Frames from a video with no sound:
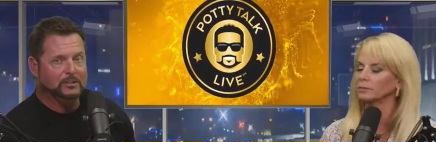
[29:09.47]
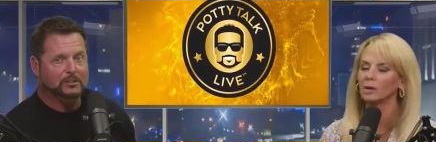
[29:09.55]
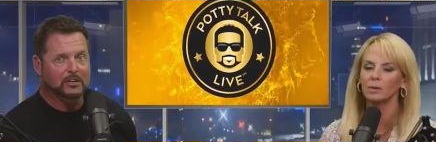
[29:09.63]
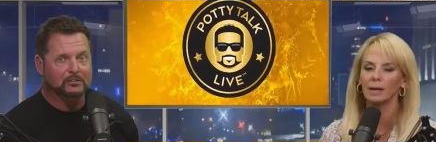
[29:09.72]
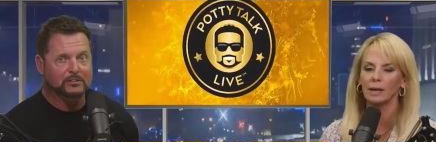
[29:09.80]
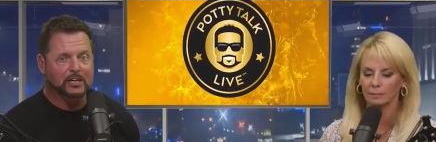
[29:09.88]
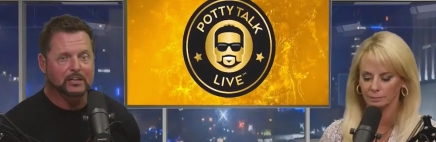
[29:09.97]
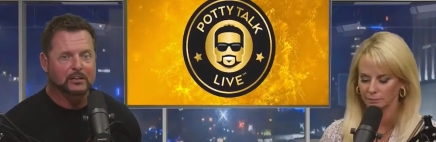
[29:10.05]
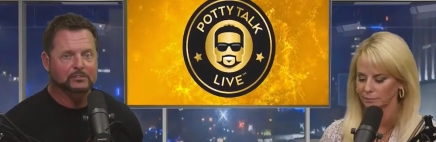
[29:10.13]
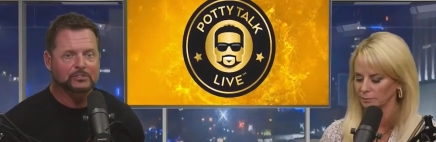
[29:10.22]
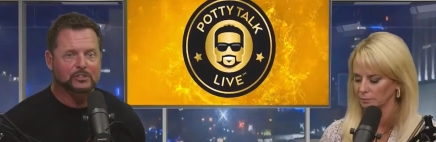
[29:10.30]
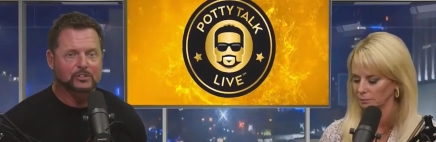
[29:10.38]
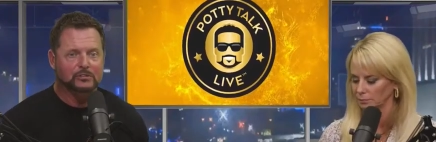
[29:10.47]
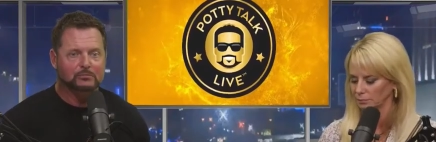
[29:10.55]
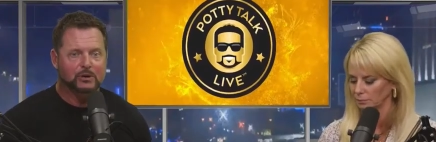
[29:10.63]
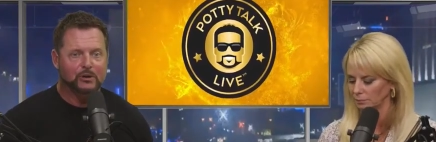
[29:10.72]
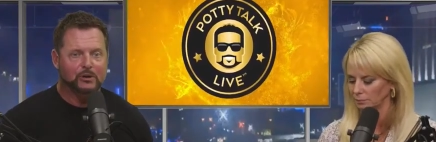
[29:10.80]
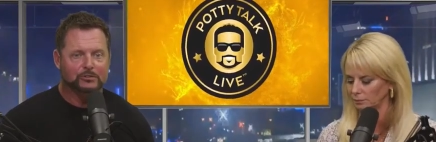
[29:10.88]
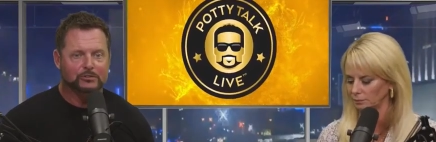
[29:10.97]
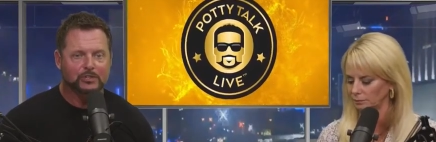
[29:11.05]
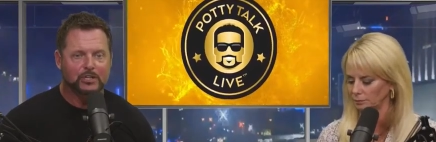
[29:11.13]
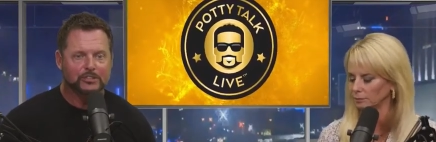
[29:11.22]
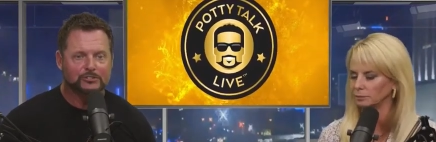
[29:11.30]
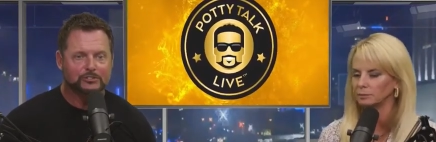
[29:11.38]
Speaker 1: oh, on yeah. debt, I still borrowed for mm-hmm.
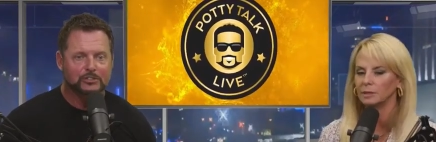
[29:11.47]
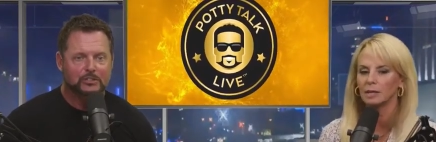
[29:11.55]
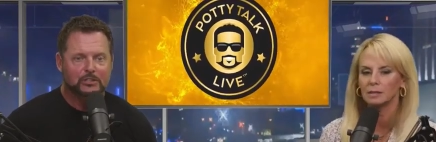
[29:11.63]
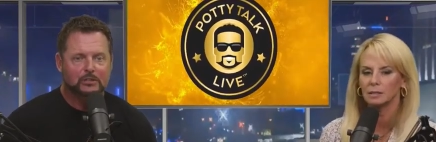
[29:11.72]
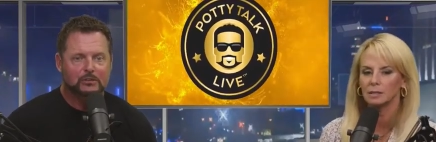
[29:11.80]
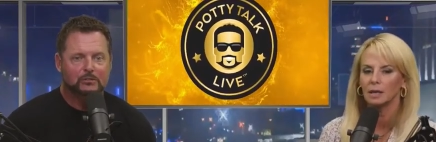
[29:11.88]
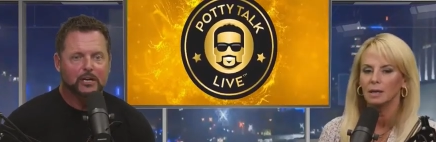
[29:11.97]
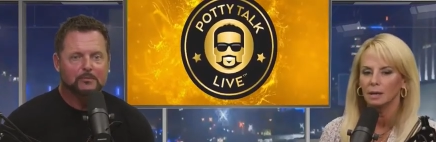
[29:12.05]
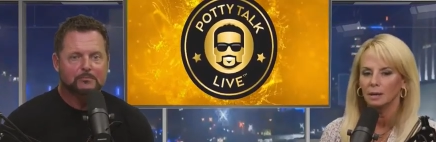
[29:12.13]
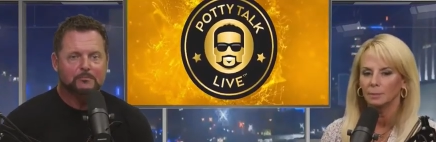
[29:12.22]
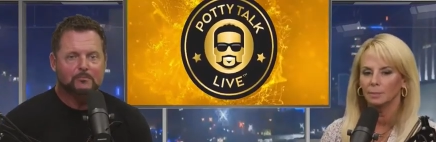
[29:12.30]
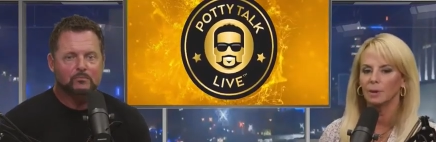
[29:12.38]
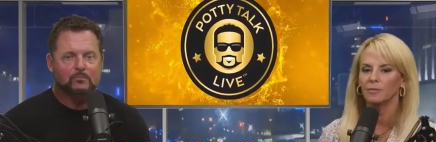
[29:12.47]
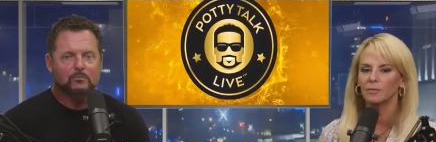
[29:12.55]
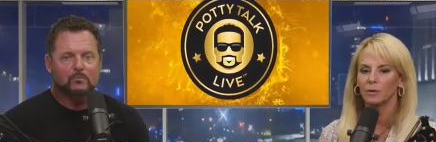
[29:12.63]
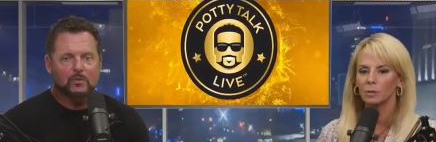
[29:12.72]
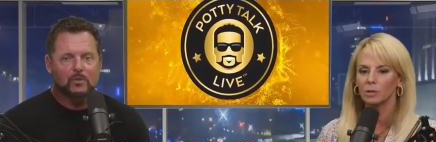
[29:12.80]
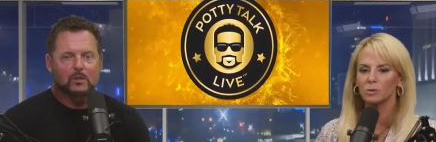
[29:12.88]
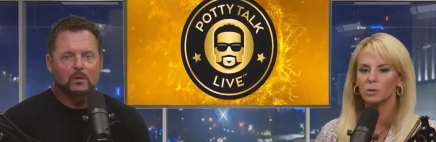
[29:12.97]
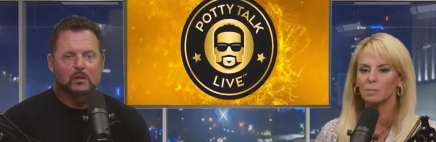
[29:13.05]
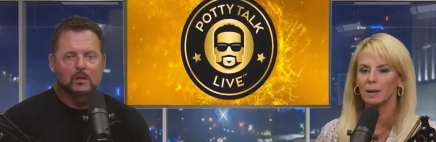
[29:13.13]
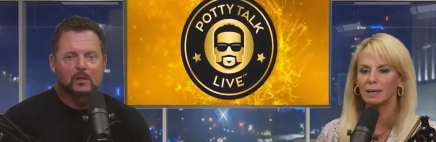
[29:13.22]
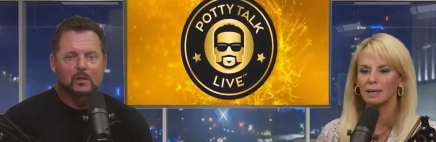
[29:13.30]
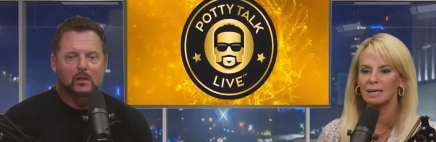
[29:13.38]
trucks. Yes. Right.
Speaker 2: For, for the worst with
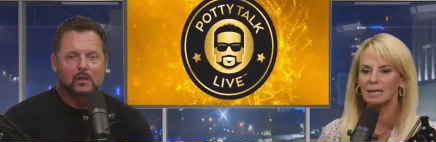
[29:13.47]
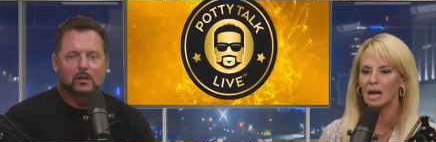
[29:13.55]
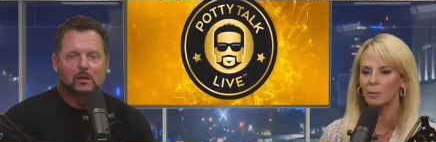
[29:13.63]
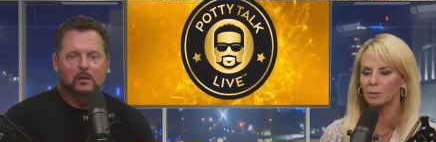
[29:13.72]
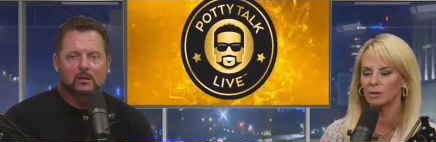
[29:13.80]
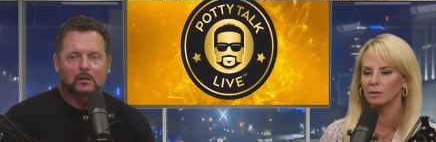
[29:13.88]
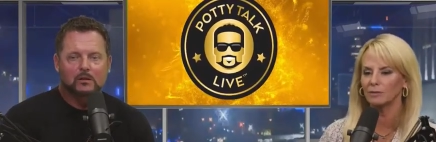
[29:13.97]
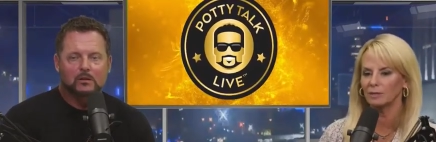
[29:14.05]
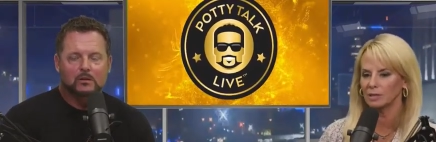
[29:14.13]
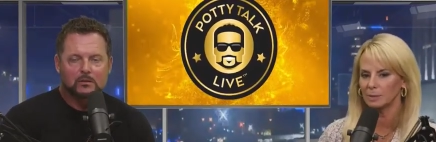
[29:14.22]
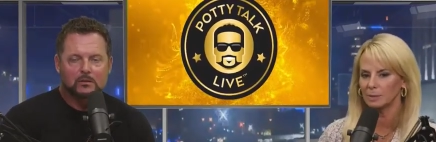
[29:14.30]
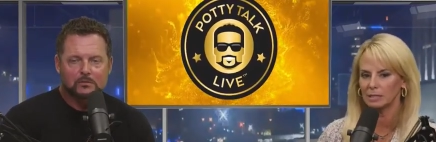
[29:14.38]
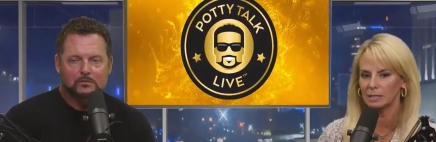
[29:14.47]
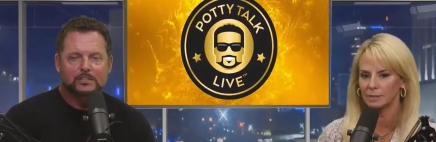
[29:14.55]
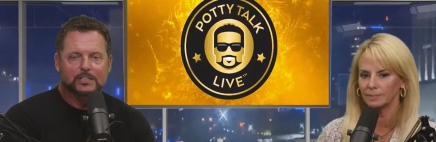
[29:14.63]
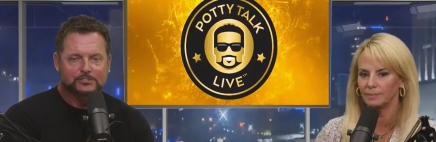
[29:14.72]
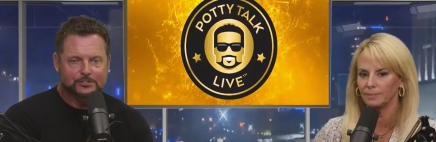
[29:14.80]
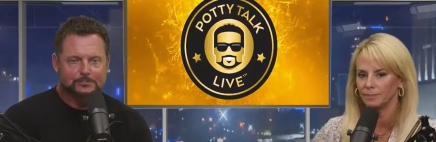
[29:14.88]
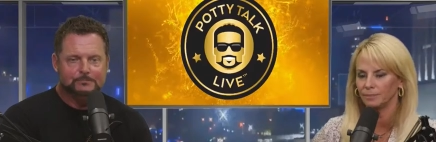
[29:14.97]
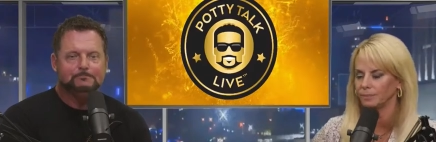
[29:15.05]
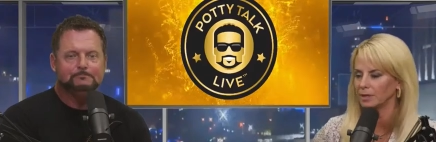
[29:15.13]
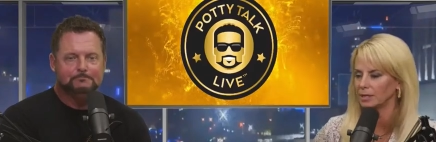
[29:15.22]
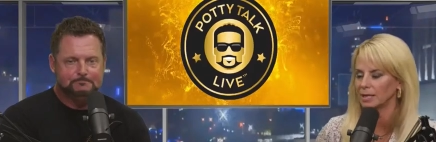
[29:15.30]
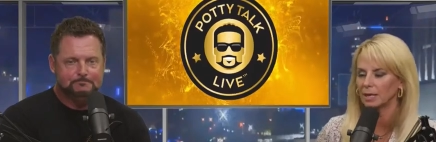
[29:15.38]
money, not with your investments. Yes. Mm,
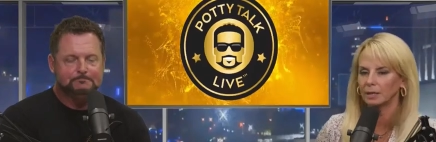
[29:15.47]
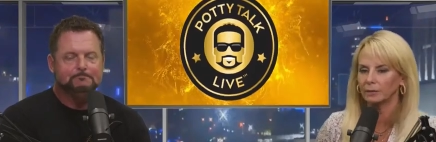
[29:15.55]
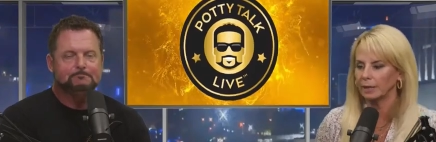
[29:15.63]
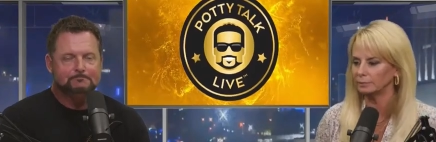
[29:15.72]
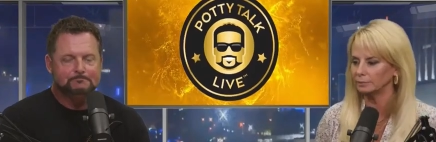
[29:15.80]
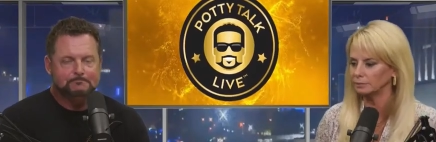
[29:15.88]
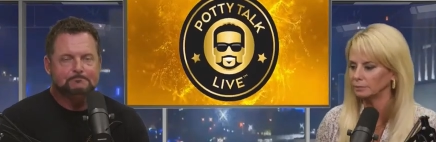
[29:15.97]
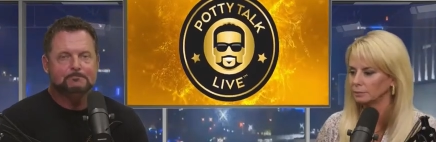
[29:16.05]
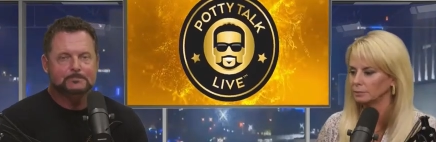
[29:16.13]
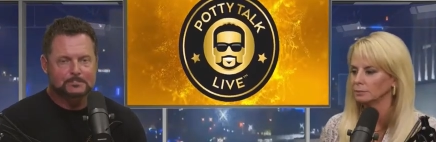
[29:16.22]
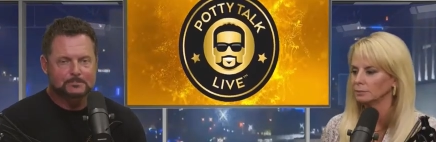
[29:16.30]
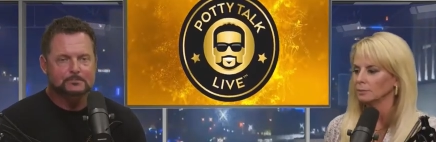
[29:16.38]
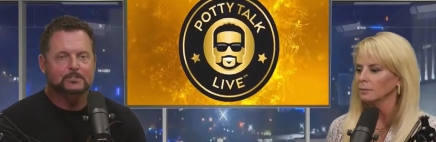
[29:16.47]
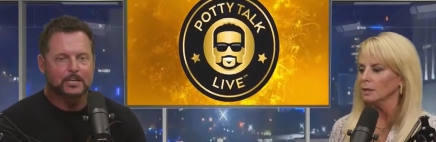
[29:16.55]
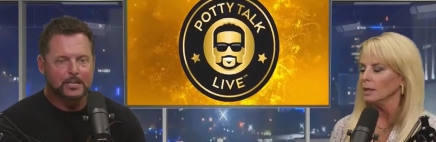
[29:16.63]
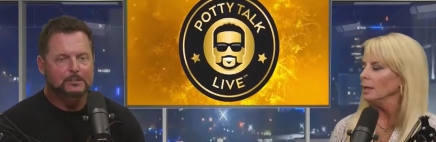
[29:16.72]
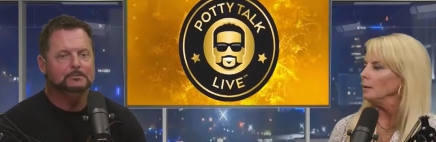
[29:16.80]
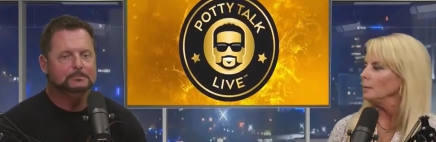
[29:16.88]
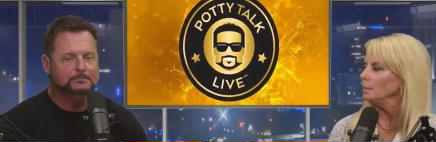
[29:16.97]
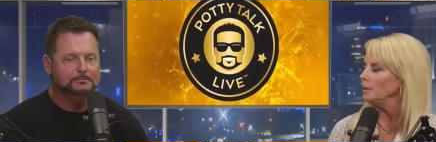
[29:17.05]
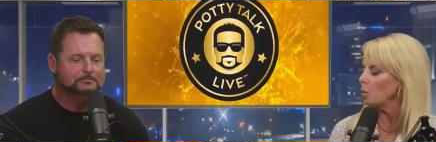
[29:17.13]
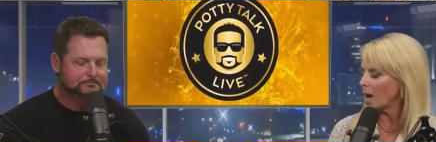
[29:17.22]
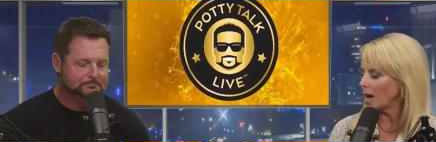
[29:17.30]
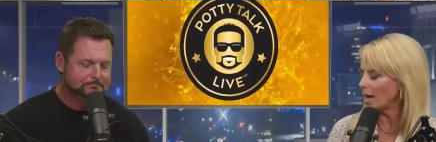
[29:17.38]
exactly right. Okay. Be
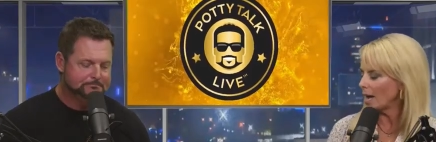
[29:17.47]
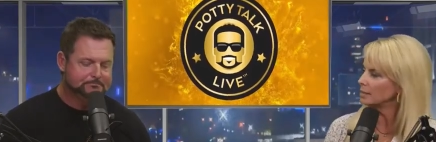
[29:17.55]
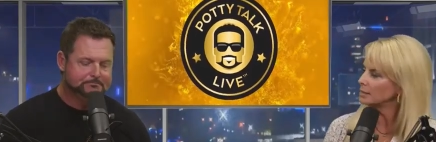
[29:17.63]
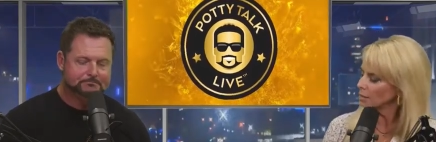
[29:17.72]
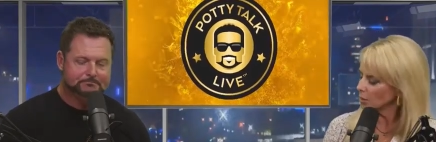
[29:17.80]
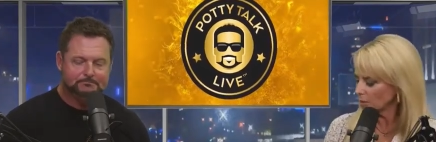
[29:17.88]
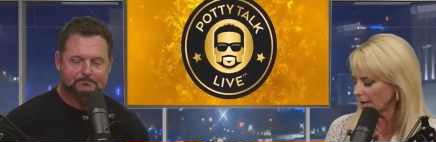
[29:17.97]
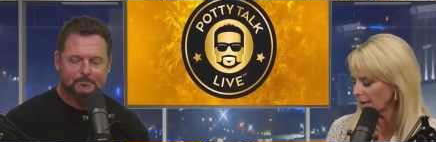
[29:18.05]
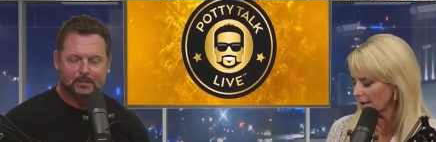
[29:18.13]
wise. Okay. All